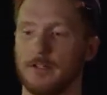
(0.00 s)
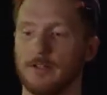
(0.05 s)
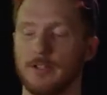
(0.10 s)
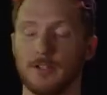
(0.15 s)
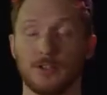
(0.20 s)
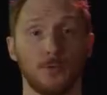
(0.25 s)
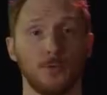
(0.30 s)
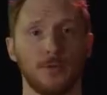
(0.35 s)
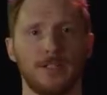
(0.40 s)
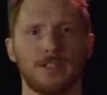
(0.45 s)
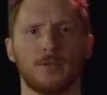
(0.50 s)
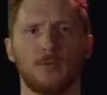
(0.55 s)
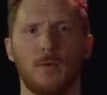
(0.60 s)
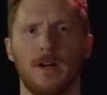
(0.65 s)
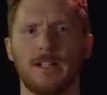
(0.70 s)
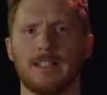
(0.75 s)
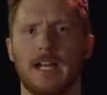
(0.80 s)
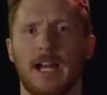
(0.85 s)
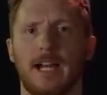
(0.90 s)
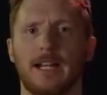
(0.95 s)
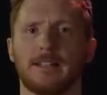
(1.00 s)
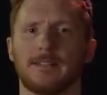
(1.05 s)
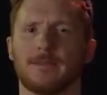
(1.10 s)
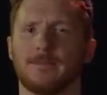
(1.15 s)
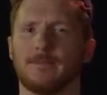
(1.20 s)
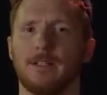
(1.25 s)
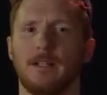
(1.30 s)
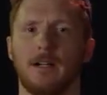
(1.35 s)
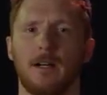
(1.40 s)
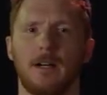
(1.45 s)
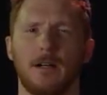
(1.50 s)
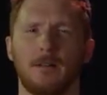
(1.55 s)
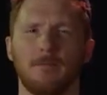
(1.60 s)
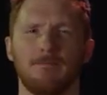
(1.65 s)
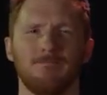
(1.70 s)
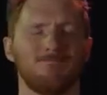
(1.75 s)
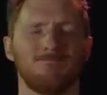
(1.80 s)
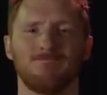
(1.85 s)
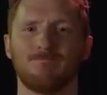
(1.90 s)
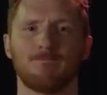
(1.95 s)
There's a reason why diet um,
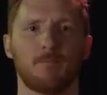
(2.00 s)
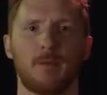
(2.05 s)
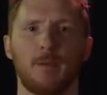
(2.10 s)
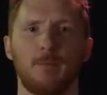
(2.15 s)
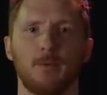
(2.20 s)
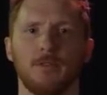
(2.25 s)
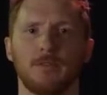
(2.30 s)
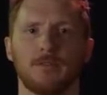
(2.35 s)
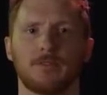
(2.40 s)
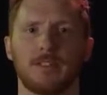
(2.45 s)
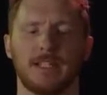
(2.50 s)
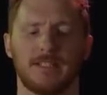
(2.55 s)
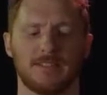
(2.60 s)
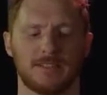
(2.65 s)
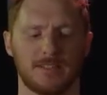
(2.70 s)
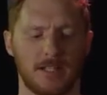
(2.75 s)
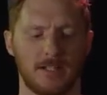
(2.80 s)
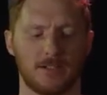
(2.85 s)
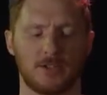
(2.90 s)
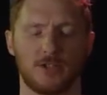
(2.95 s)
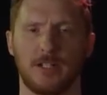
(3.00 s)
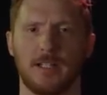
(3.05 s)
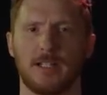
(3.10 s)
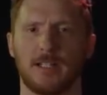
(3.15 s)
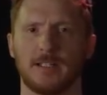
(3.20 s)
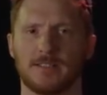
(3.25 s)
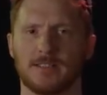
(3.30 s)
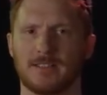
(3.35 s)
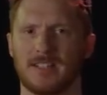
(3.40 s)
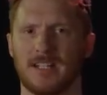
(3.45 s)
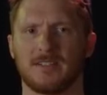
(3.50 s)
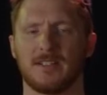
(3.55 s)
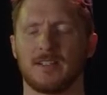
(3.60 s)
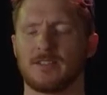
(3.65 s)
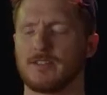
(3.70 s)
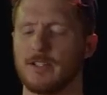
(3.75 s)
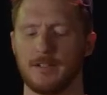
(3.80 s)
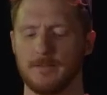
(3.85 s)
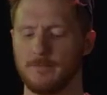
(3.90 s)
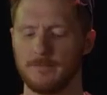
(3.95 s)
people think it's like shitty because it tastes
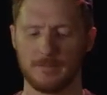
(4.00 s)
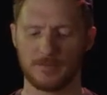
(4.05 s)
like shit.